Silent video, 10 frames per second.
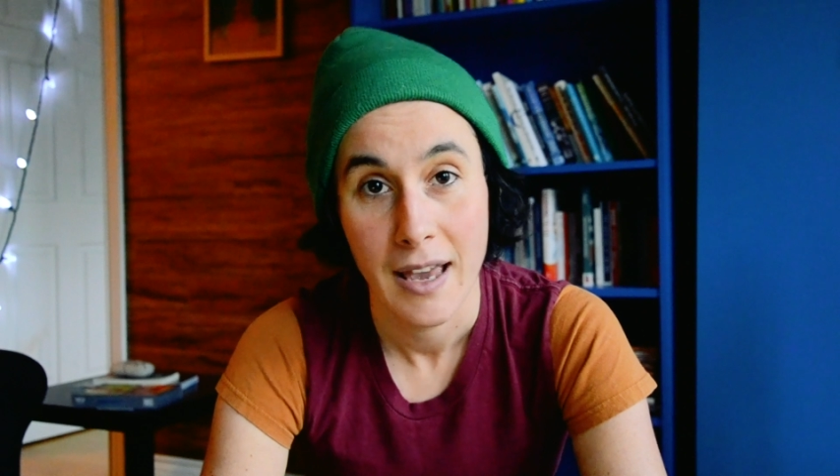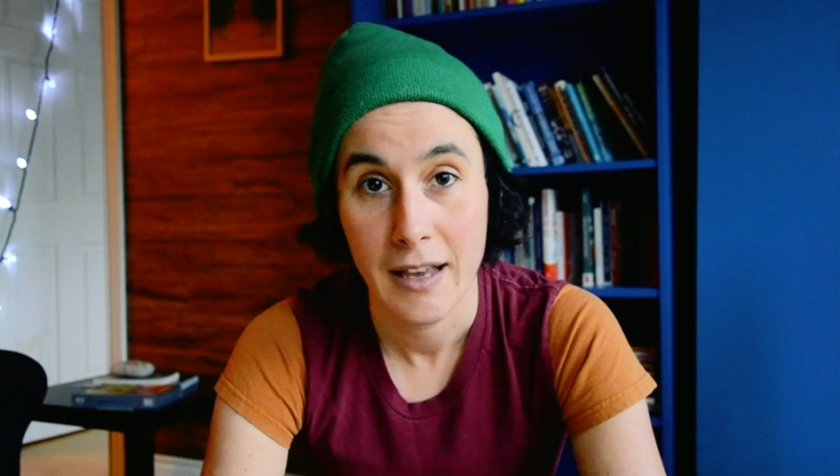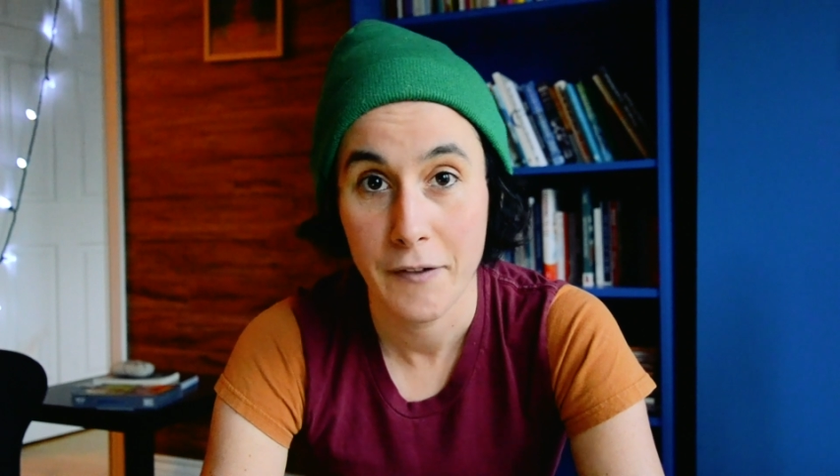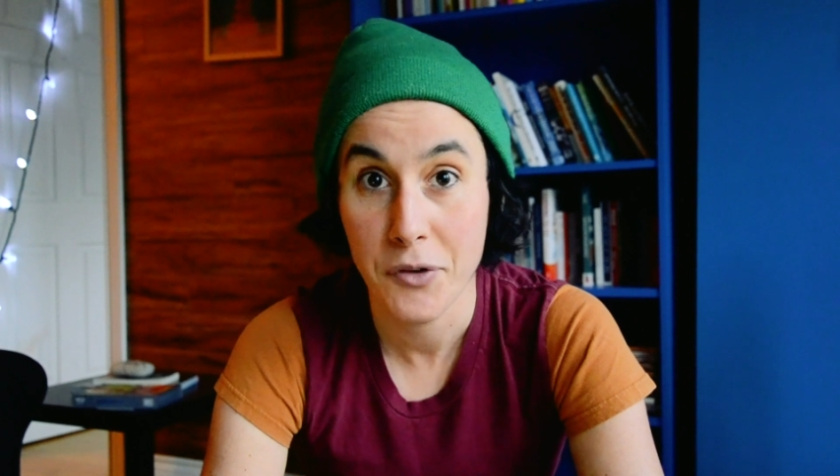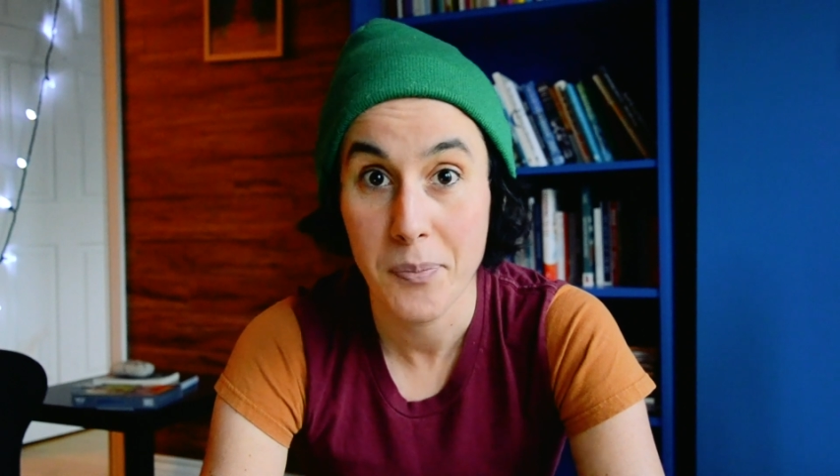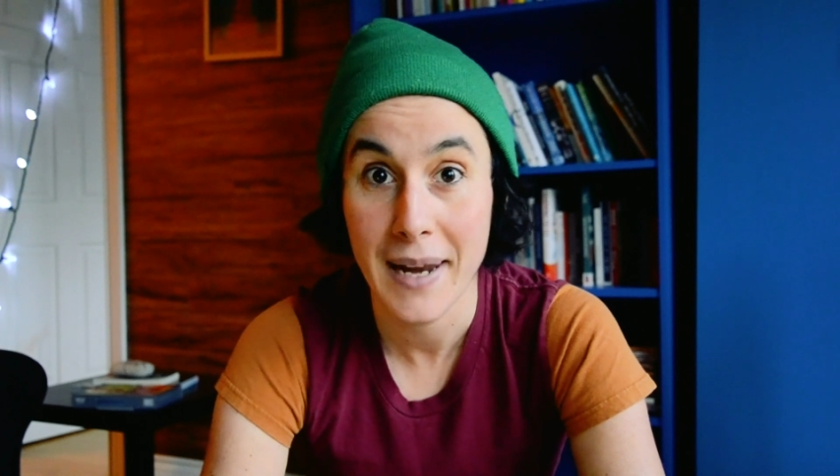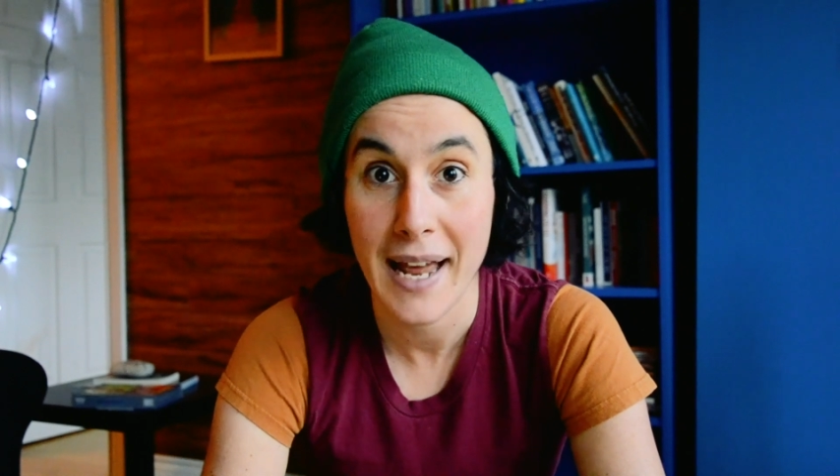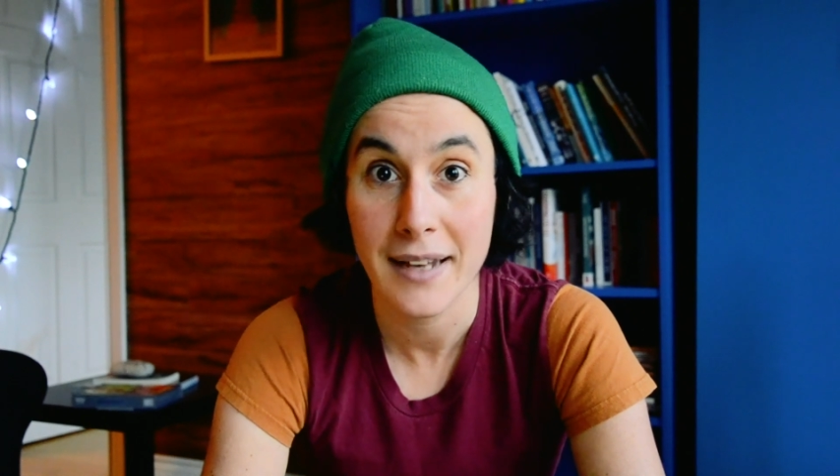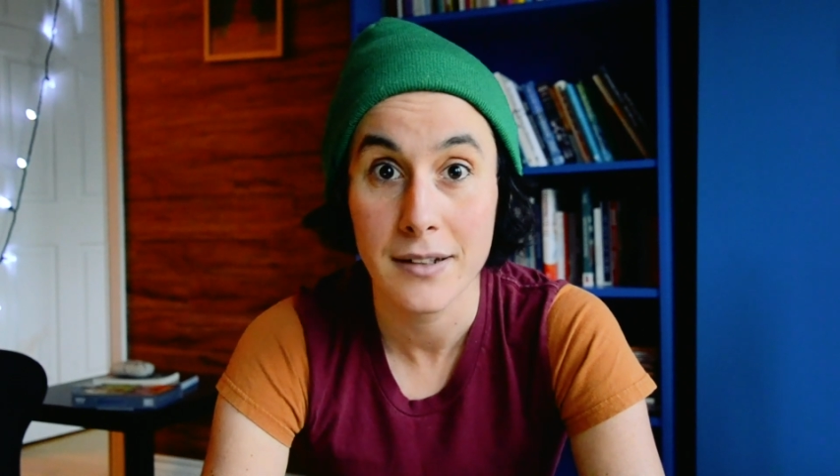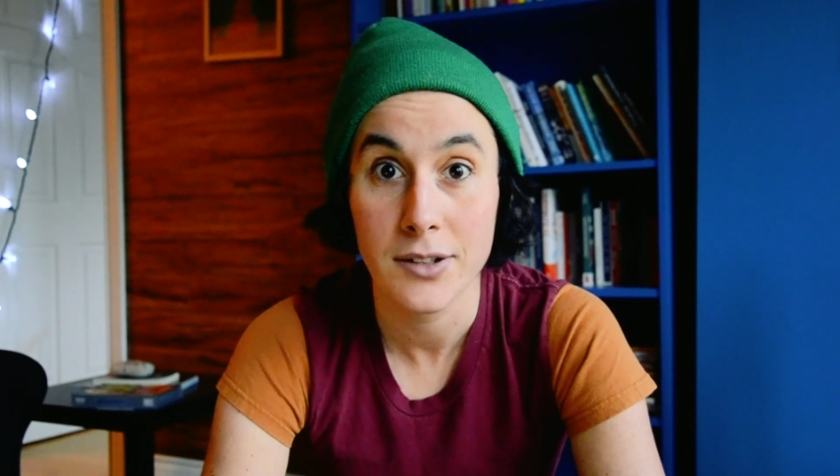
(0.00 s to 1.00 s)
If you
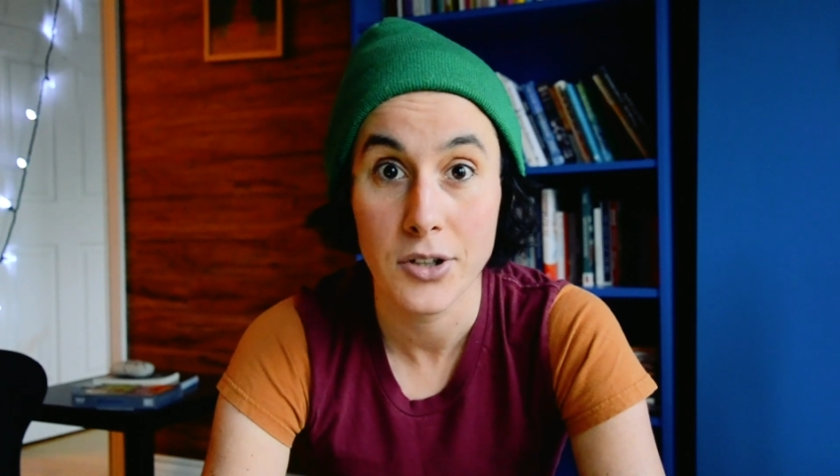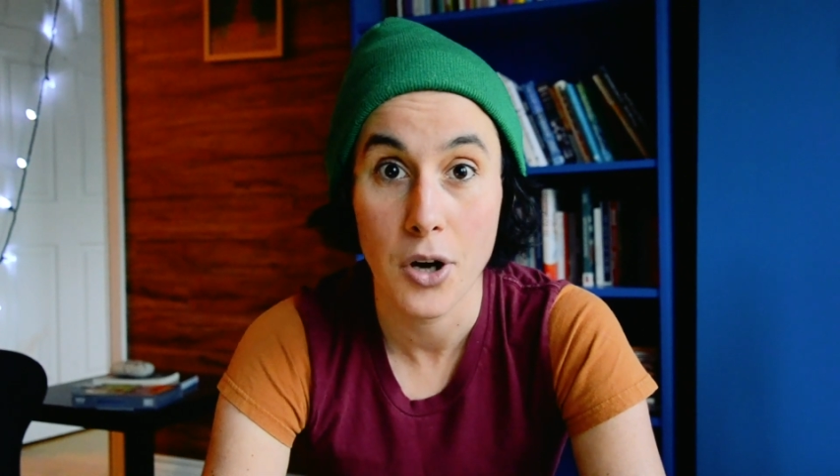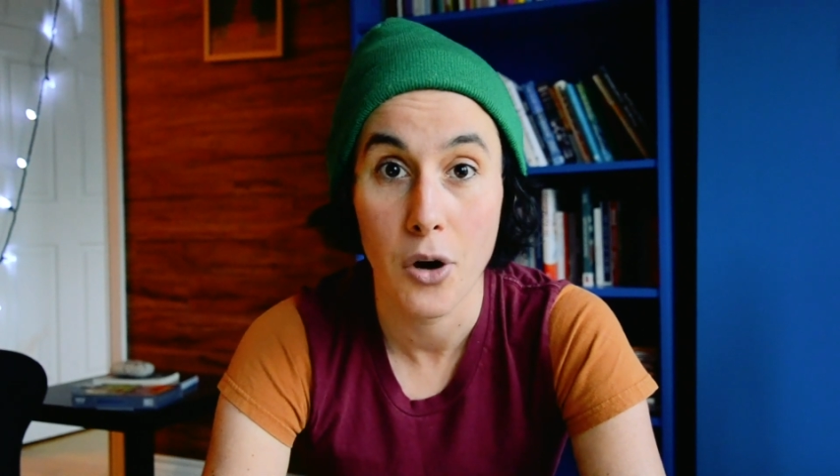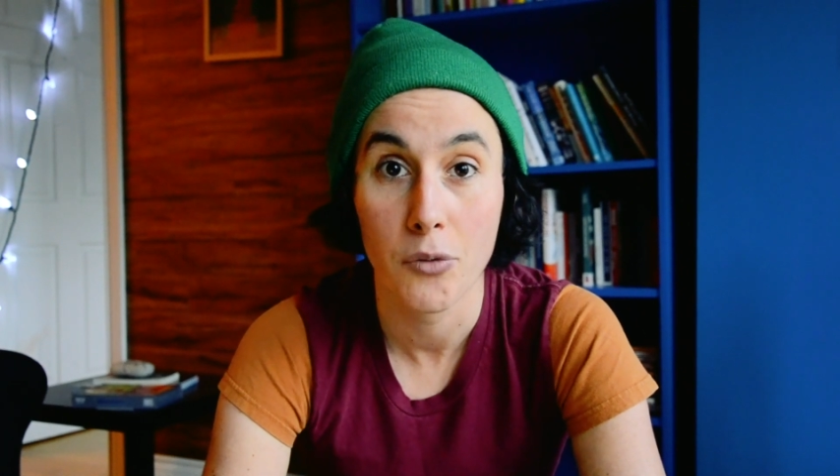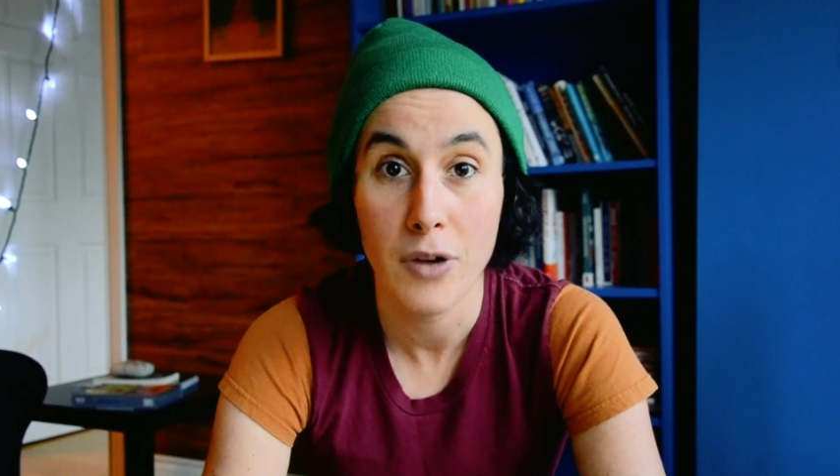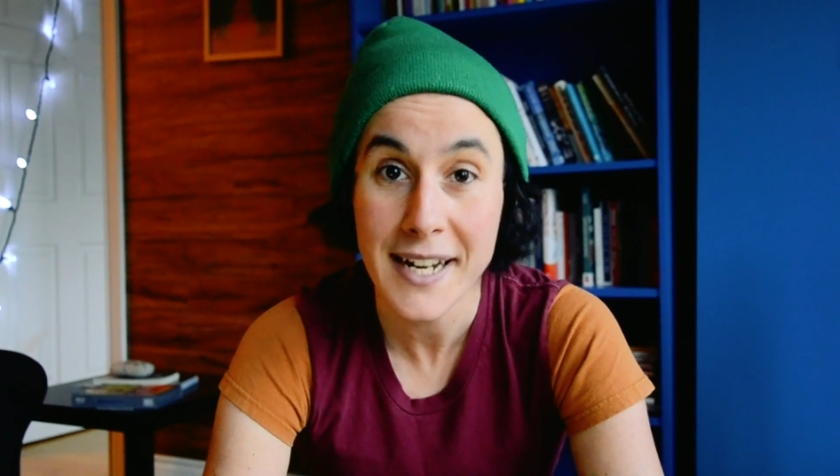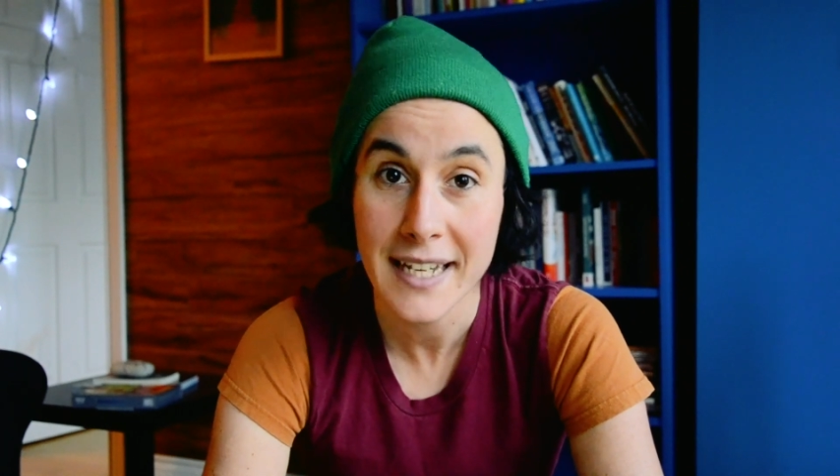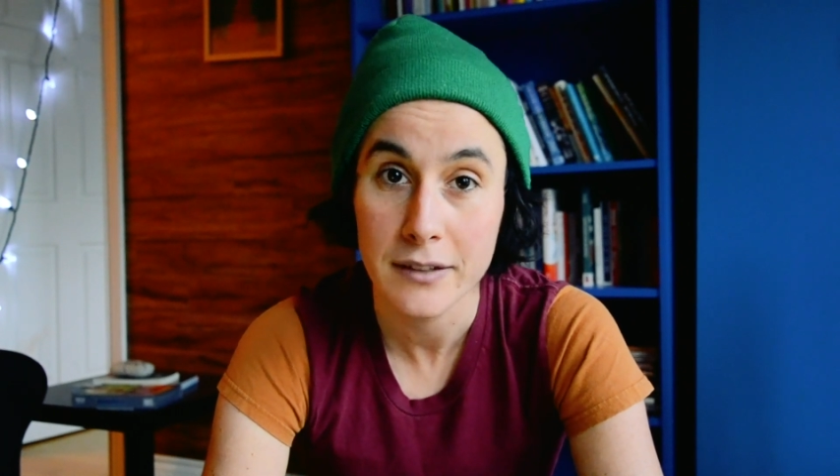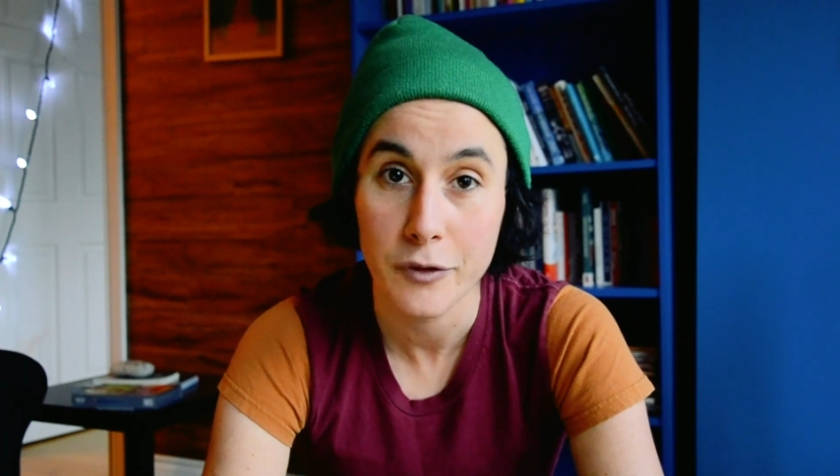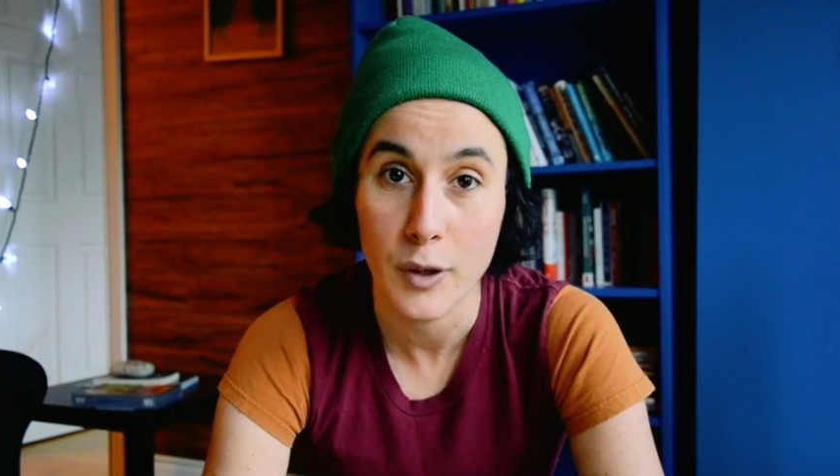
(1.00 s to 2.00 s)
plan to go
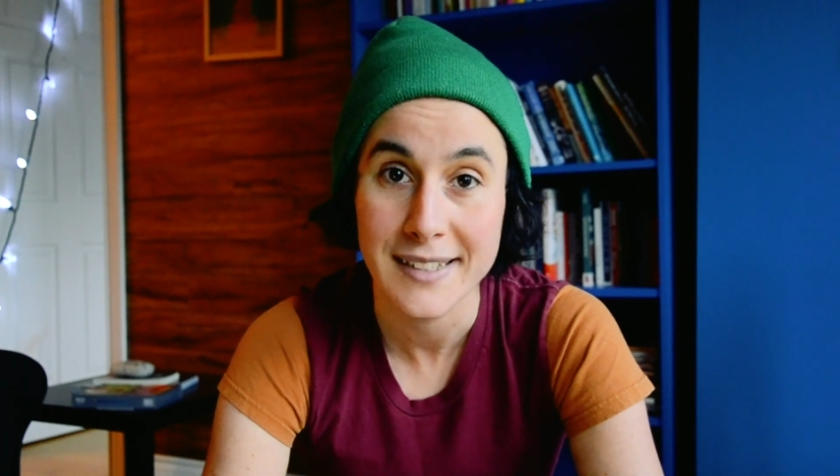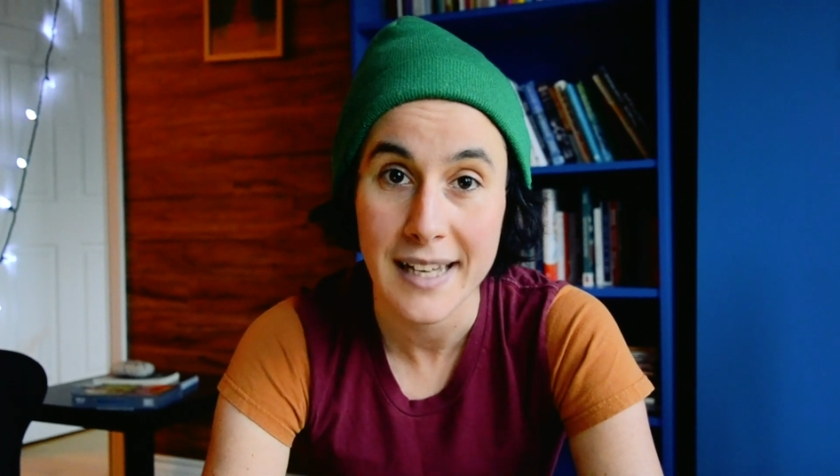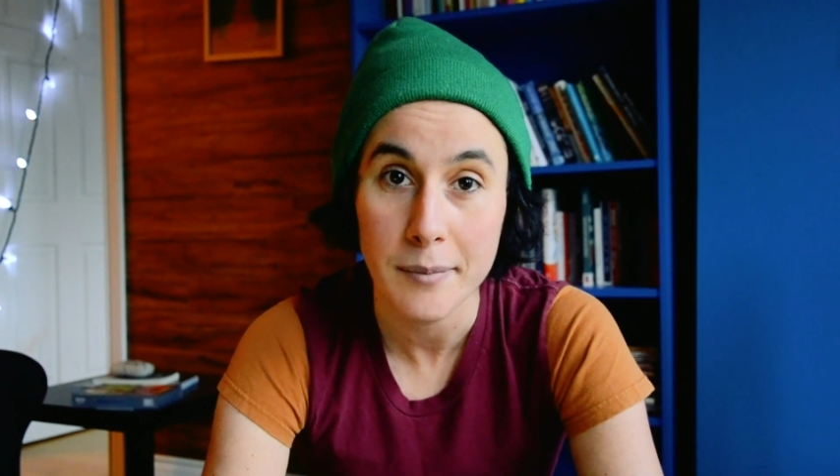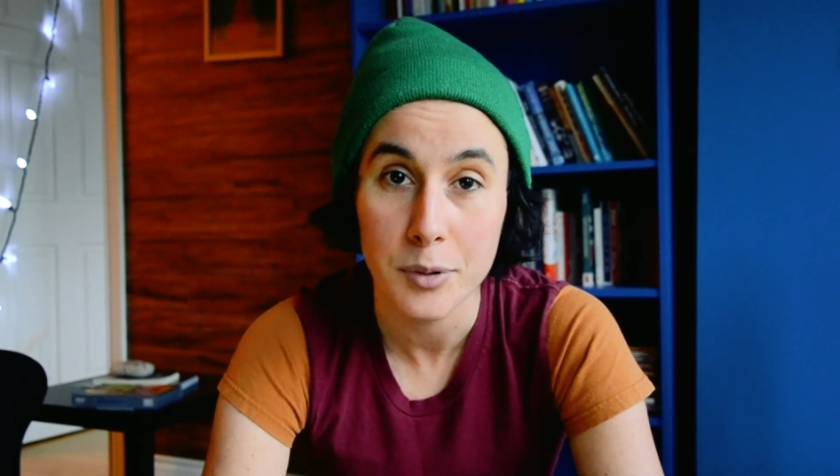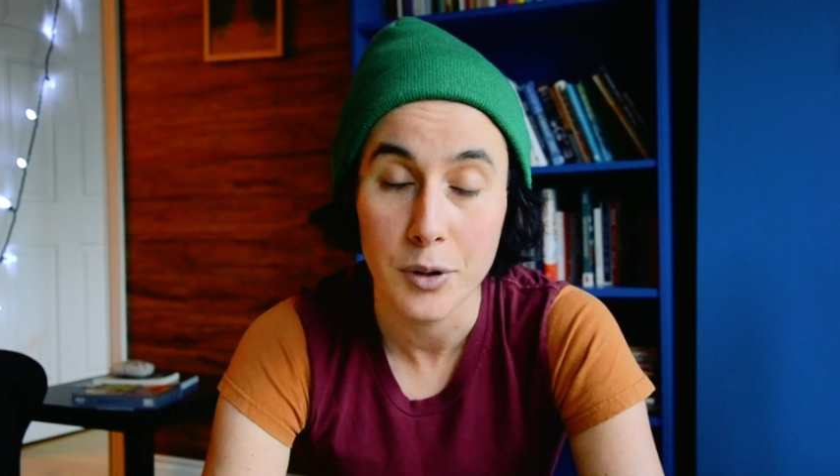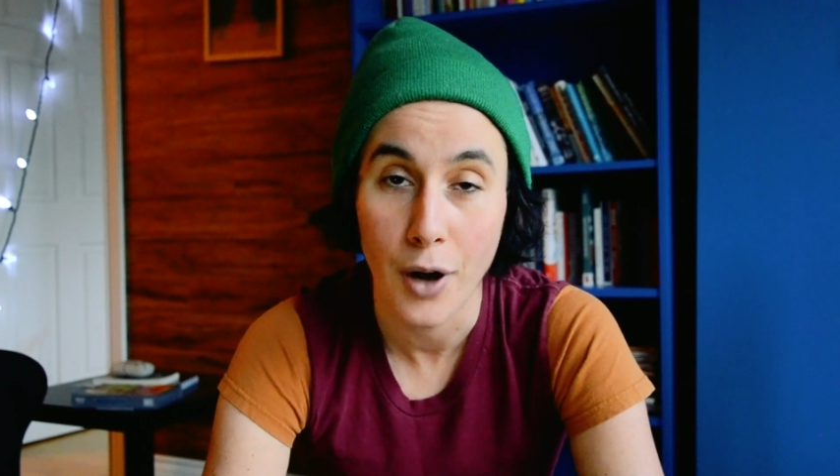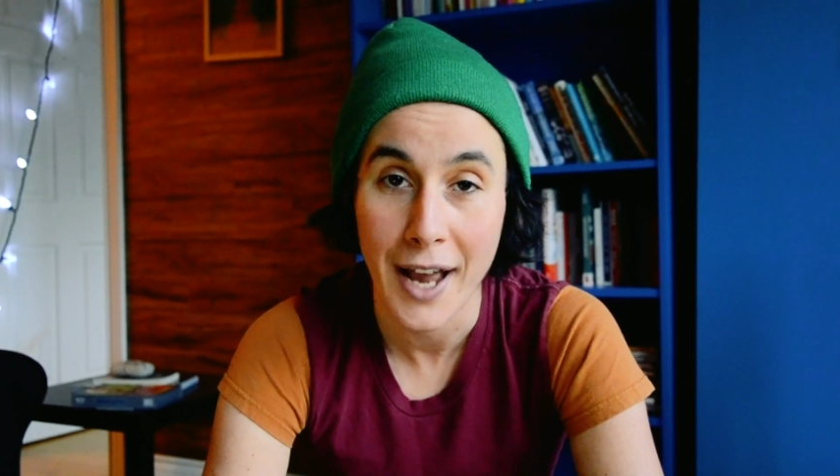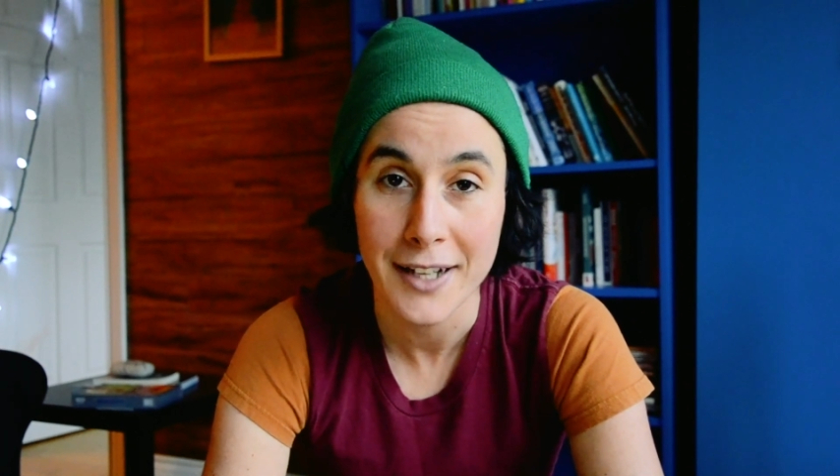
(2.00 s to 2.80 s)
running, for example,